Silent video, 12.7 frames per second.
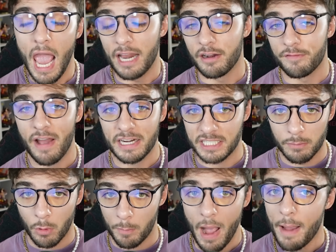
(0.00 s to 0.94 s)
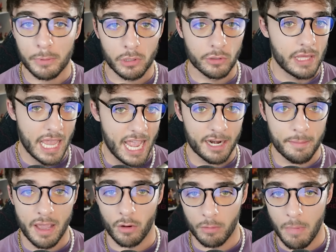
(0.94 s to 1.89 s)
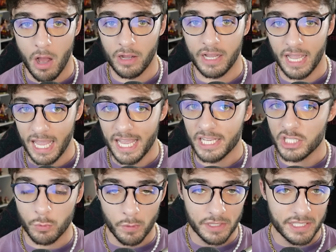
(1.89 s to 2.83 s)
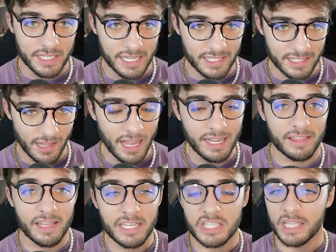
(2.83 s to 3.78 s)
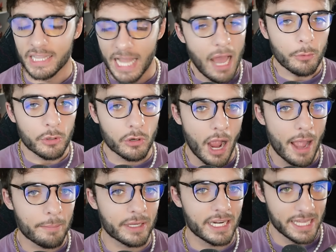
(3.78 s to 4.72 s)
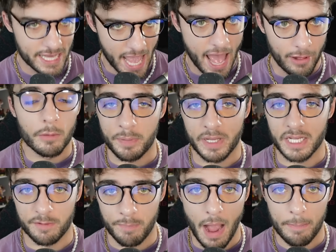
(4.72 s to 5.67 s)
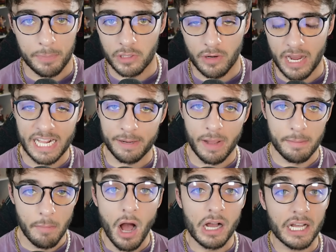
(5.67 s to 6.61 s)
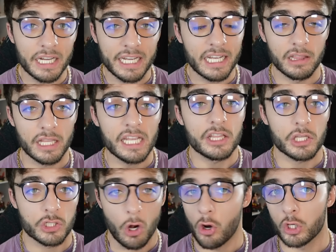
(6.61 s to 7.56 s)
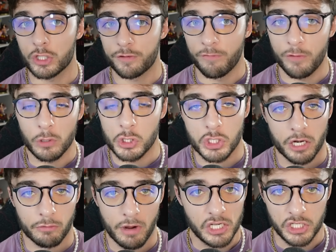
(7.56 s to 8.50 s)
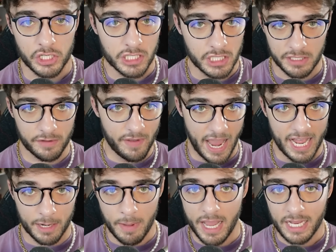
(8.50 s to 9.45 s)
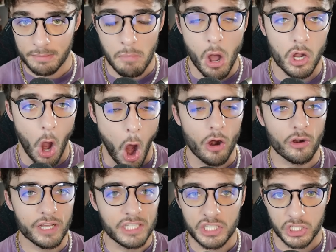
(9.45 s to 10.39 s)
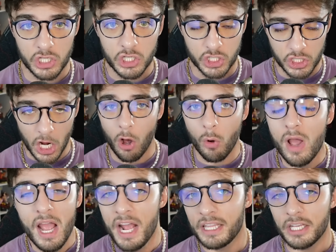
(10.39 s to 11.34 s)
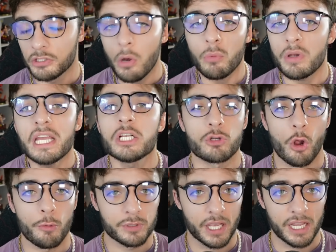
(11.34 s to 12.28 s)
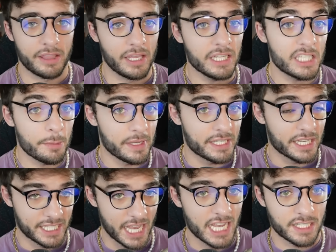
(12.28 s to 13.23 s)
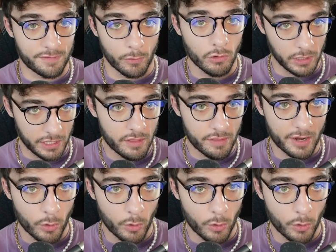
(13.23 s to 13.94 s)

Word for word: And in fact, the more popular the anime or manga is with scenes like this, the louder I'm gonna yell. Because a popular anime and manga can lead the charge for future generations of anime and manga artists to show that you don't need tropes like this to be successful in their